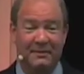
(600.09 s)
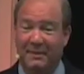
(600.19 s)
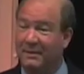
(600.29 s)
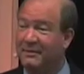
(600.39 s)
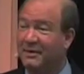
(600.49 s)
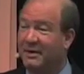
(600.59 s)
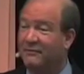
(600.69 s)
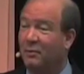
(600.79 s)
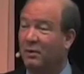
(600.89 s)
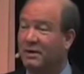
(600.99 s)
Maybe there
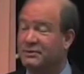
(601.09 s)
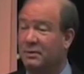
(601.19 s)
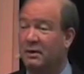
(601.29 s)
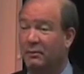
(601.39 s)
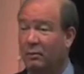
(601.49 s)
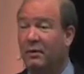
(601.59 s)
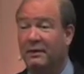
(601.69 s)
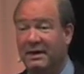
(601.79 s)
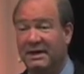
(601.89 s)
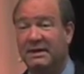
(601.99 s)
never was, and what
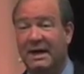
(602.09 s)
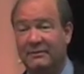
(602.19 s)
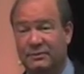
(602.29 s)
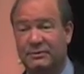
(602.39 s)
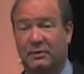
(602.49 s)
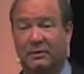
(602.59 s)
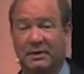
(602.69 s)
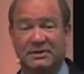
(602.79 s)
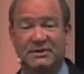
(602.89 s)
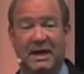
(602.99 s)
they need to have is what's called an
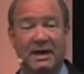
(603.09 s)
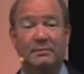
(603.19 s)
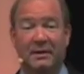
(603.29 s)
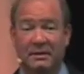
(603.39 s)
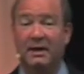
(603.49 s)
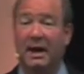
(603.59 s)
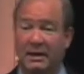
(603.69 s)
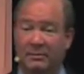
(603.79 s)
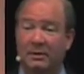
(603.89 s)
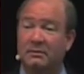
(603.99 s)
assignment
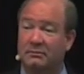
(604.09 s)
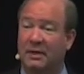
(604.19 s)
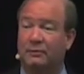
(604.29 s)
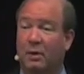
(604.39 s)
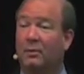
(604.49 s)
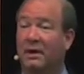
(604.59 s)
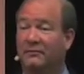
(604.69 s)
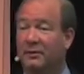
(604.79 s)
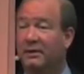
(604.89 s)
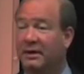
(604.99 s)
document. That's one way of doing